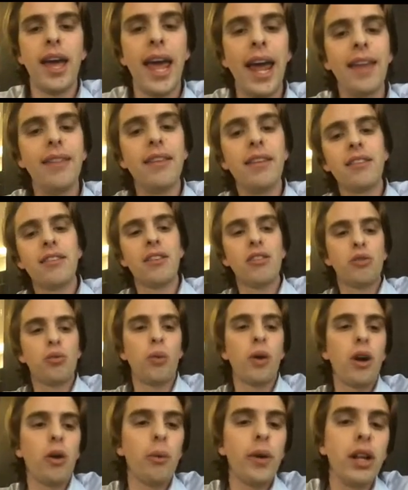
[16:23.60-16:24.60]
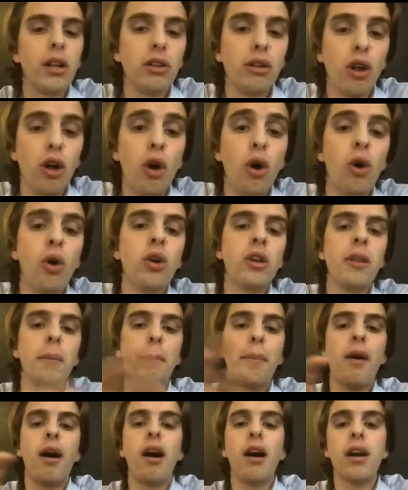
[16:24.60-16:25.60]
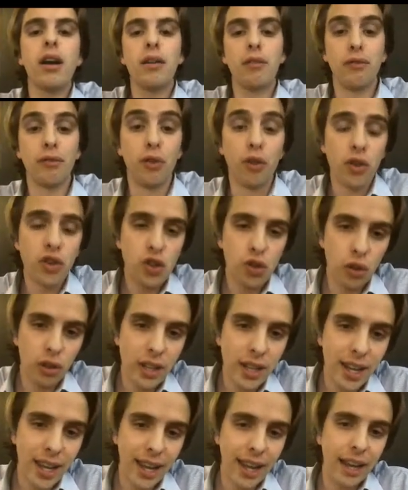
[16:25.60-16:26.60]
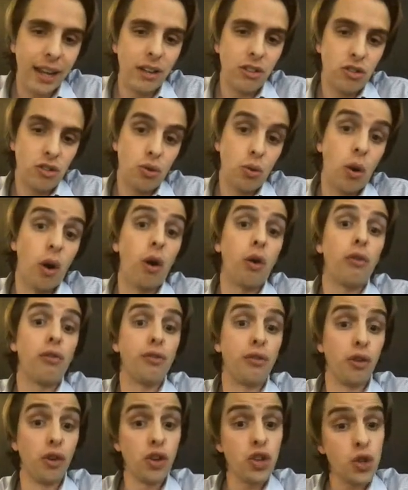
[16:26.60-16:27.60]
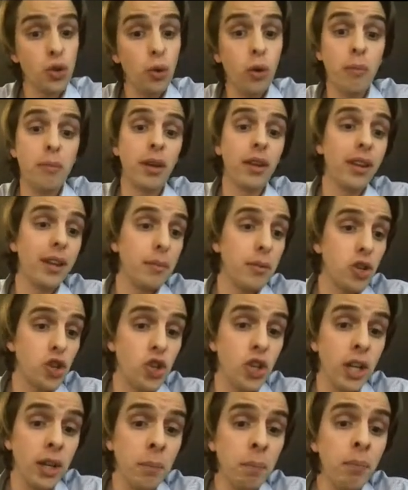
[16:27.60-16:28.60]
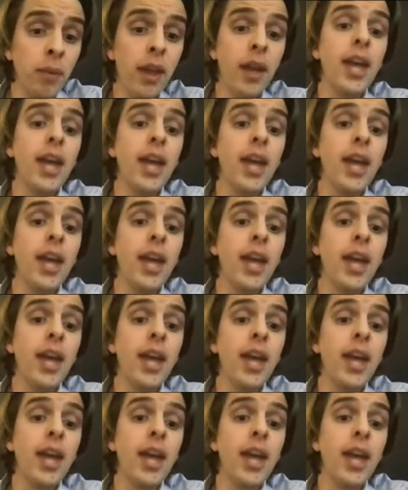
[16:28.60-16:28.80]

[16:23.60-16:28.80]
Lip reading: And this is where we load the puck virtually into our virtual milling machine,